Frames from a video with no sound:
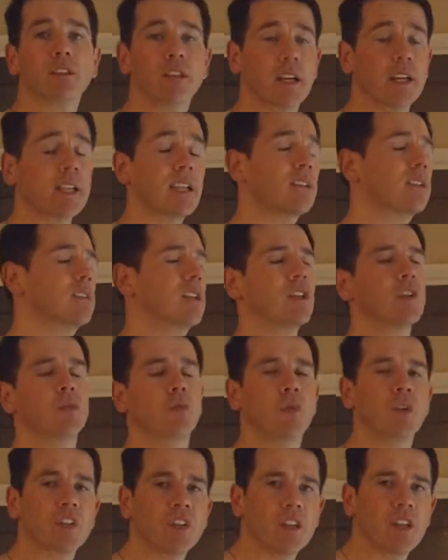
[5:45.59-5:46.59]
Like, let's say you've
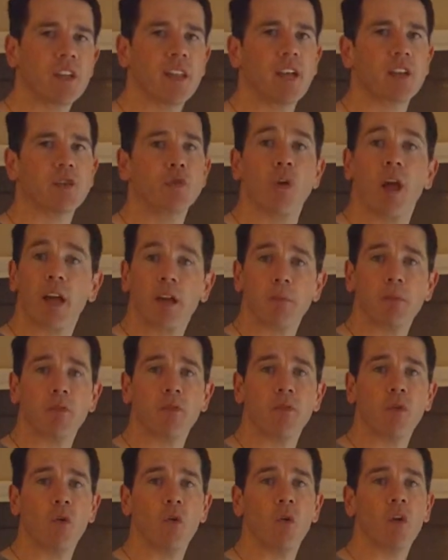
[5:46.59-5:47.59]
ridden at that track
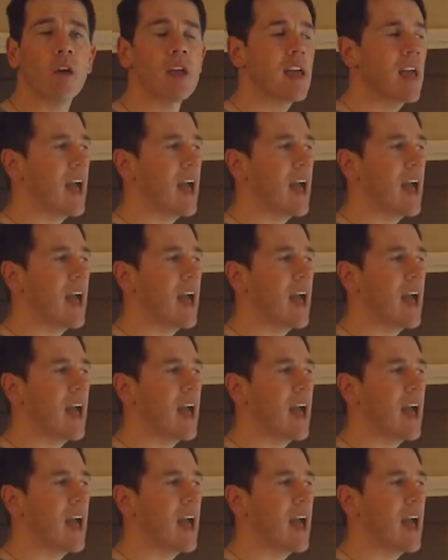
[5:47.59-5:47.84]
before,